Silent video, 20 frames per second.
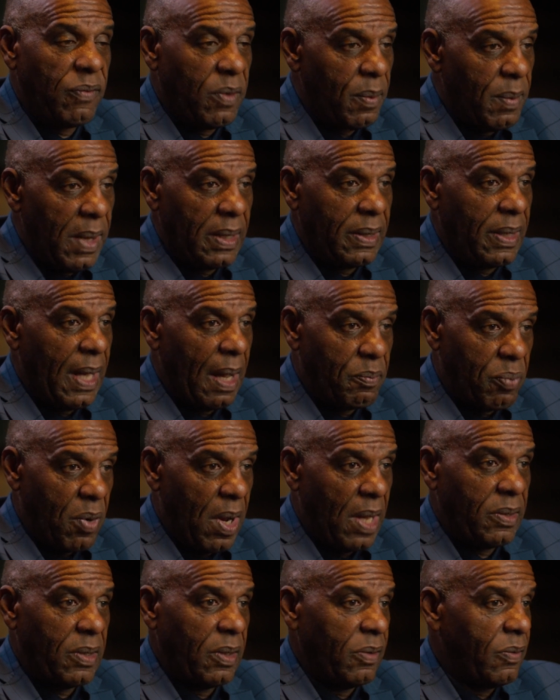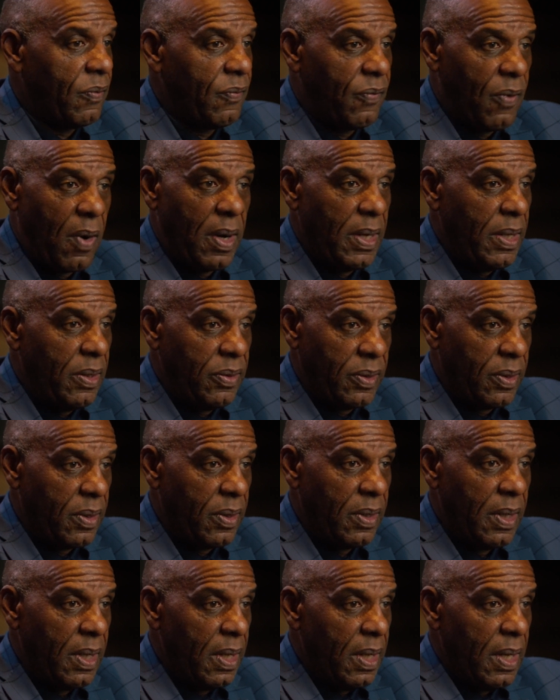to make that process far easier.
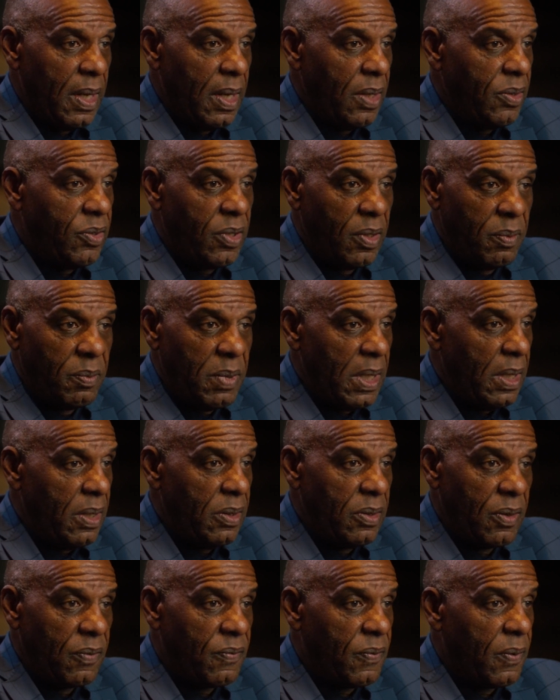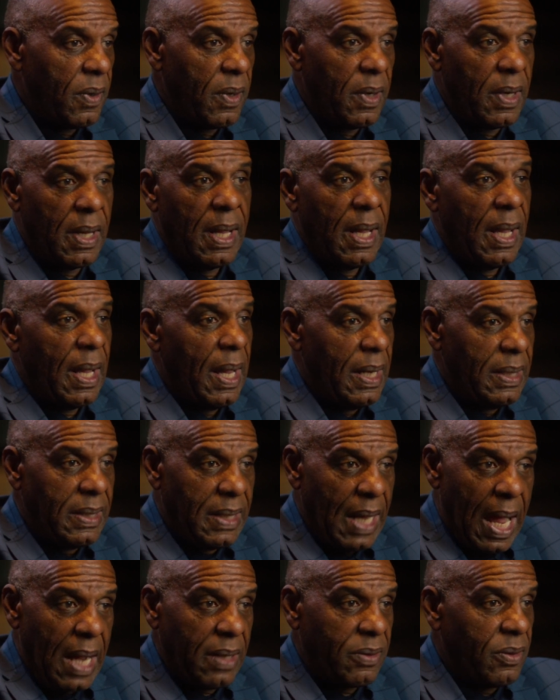It shouldn't be easier for a
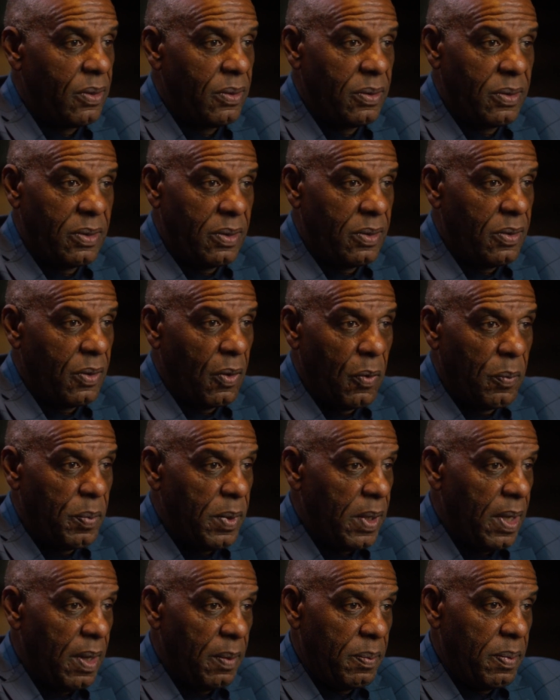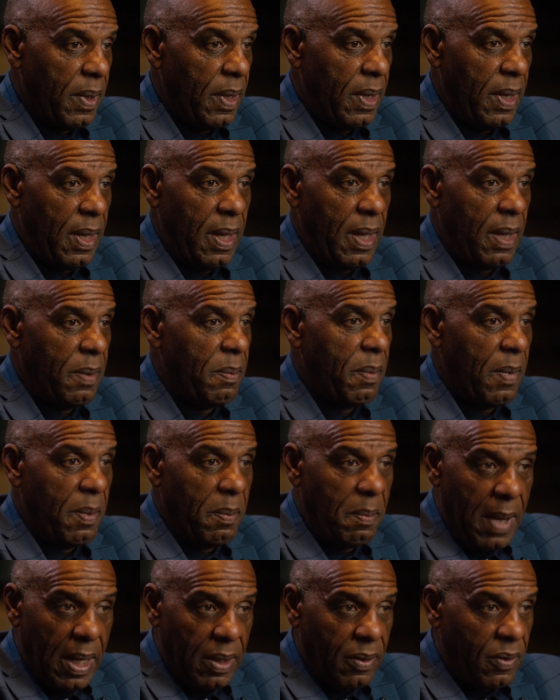doctor to open up a
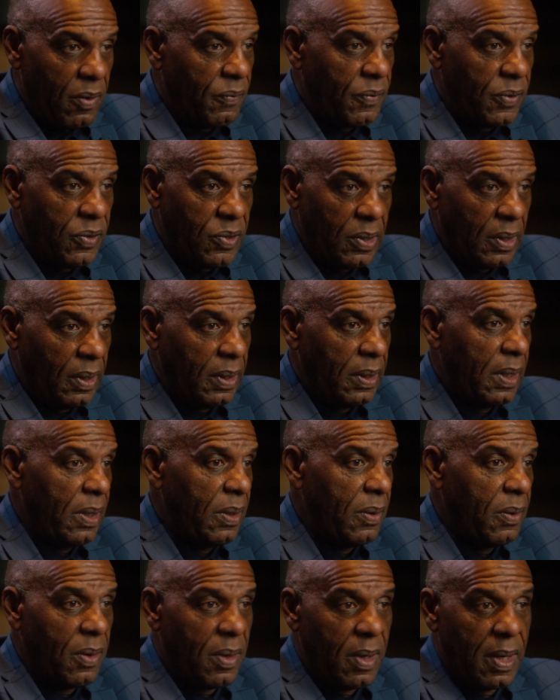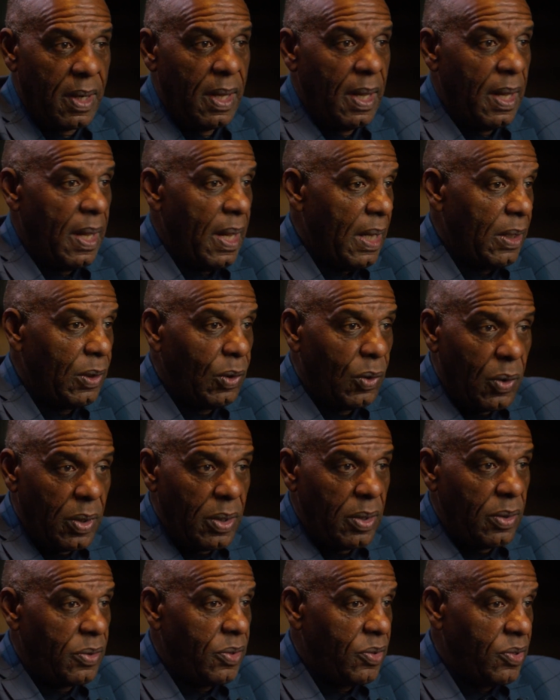medical facility or a
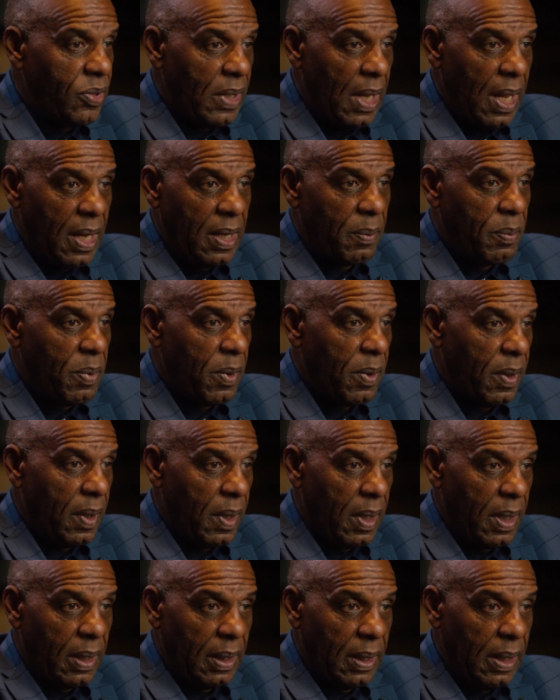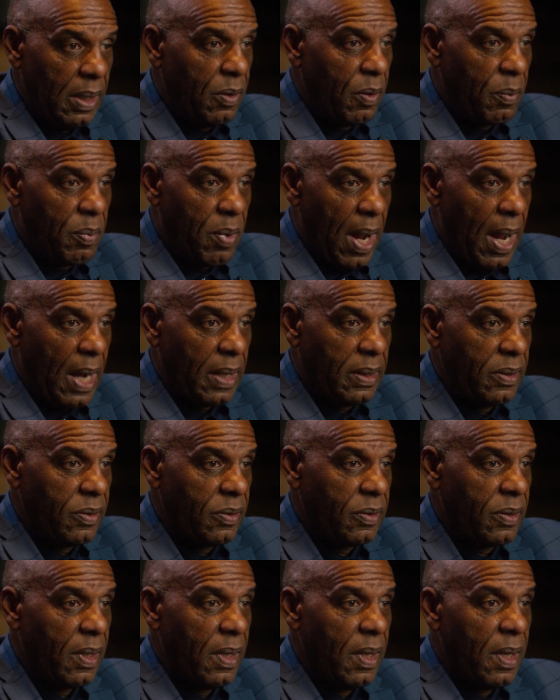lawyer to stand up a legal
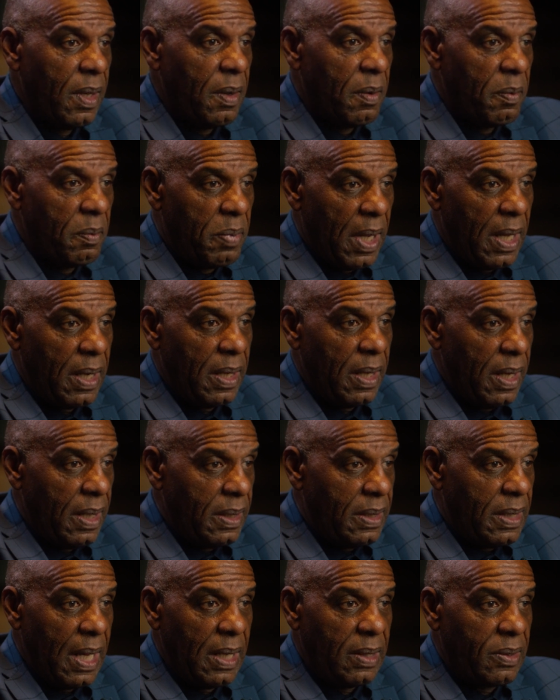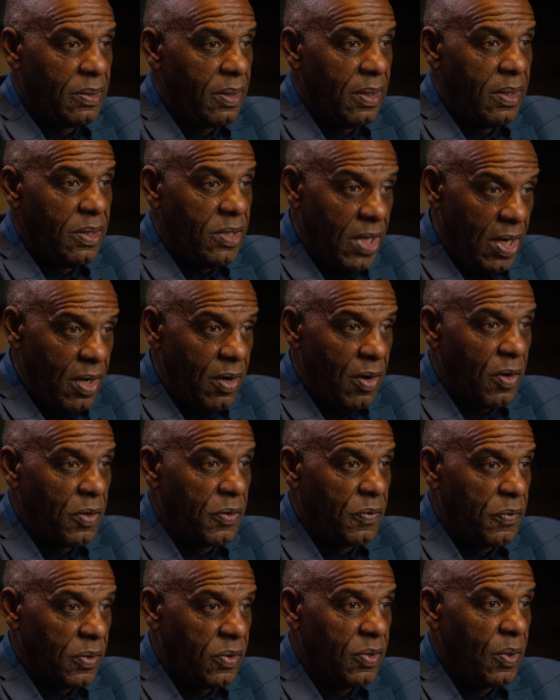practice, but it takes years
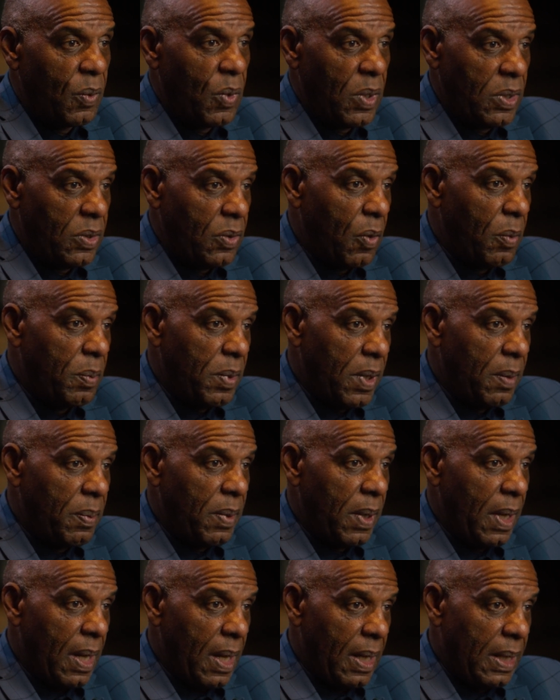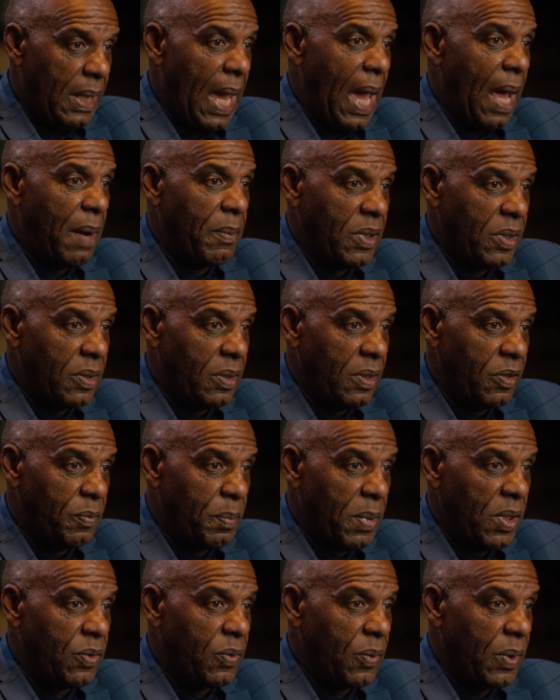for someone to open up a cannabis
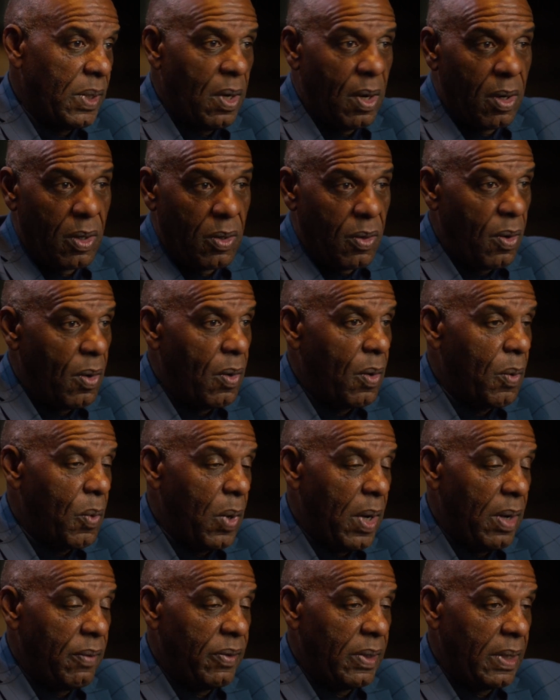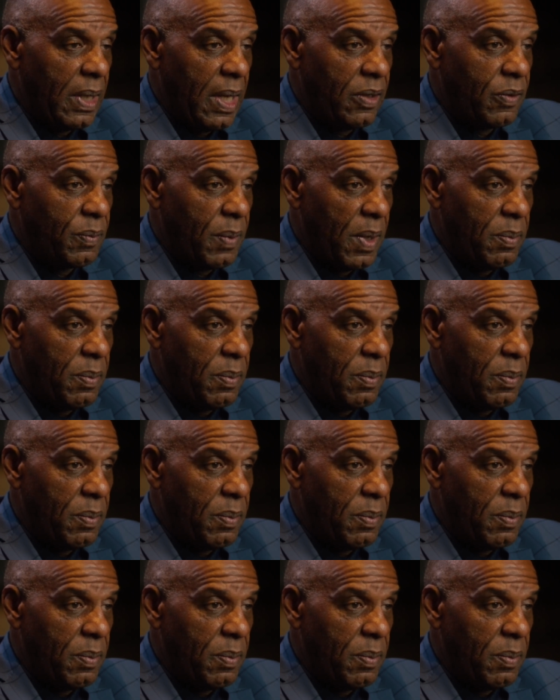dispensary or grow or whatever the case may